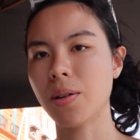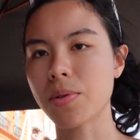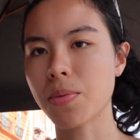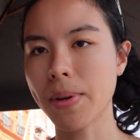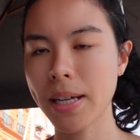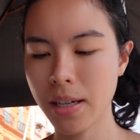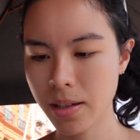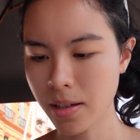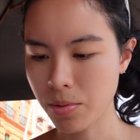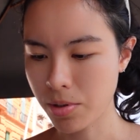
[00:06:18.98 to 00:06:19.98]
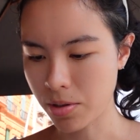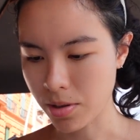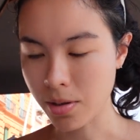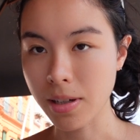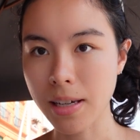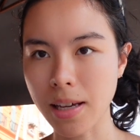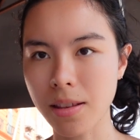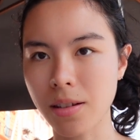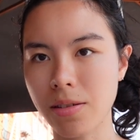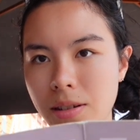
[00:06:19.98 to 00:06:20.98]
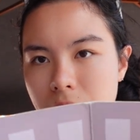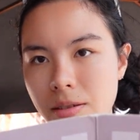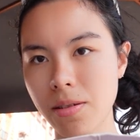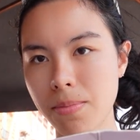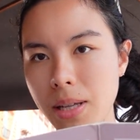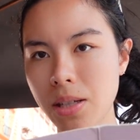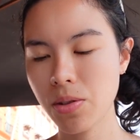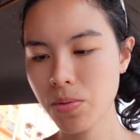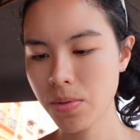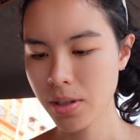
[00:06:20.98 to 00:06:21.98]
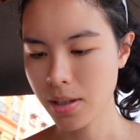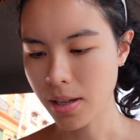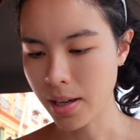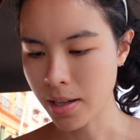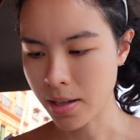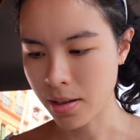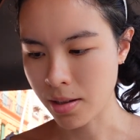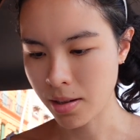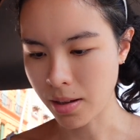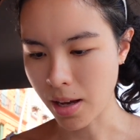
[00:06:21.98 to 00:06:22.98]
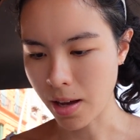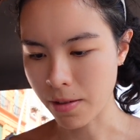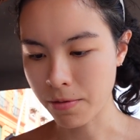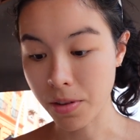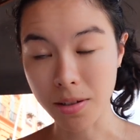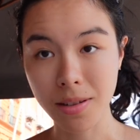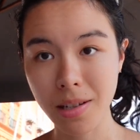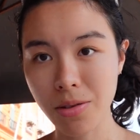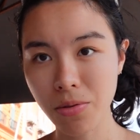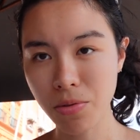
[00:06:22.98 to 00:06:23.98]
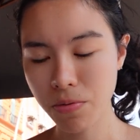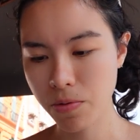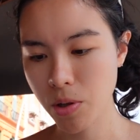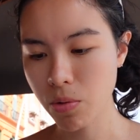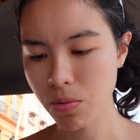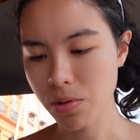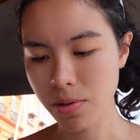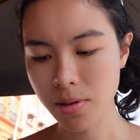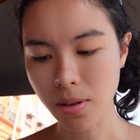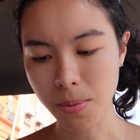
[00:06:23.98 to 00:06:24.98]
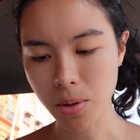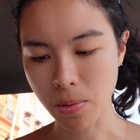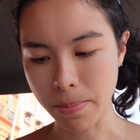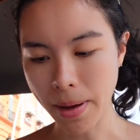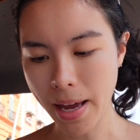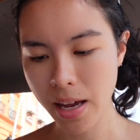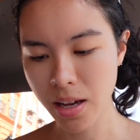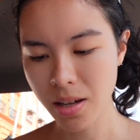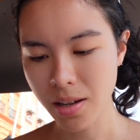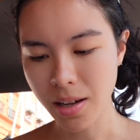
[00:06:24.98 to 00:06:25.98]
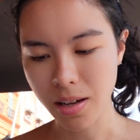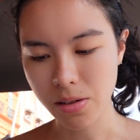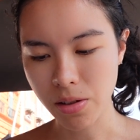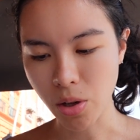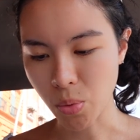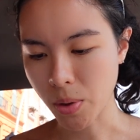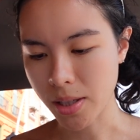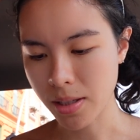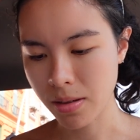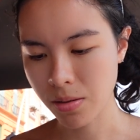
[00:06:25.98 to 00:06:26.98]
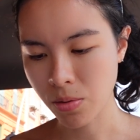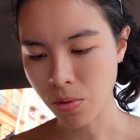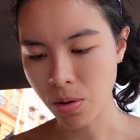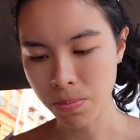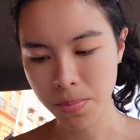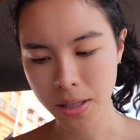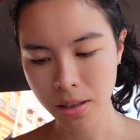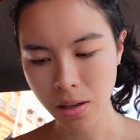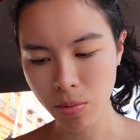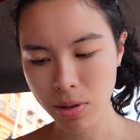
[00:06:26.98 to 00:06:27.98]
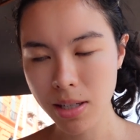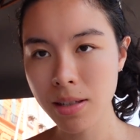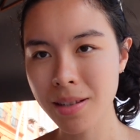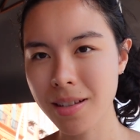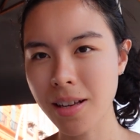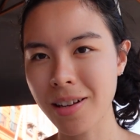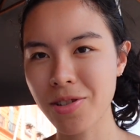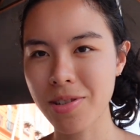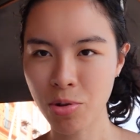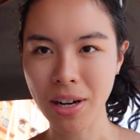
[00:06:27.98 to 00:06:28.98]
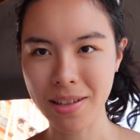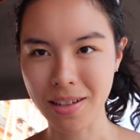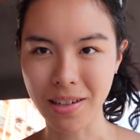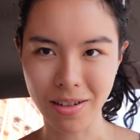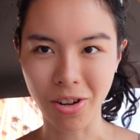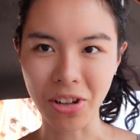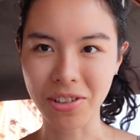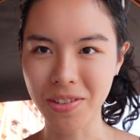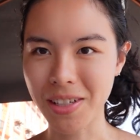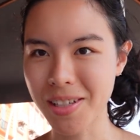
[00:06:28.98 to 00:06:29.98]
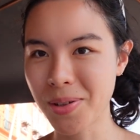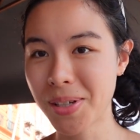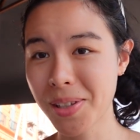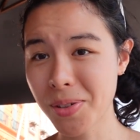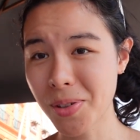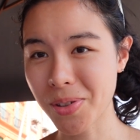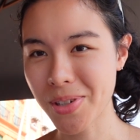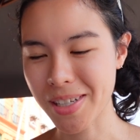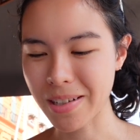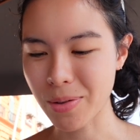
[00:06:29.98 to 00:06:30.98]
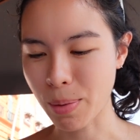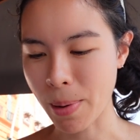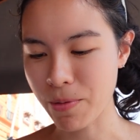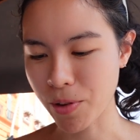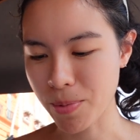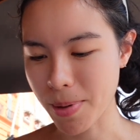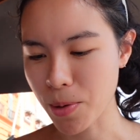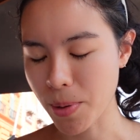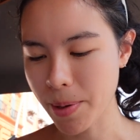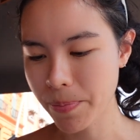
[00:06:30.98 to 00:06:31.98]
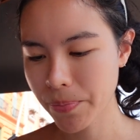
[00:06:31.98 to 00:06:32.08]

I was waiting, I was just looking at their dessert menu and they have the seasonal fruit, some sorbet, don't know what Sgroppino is. I just translated all of this with Google Translate with my phone, by the way.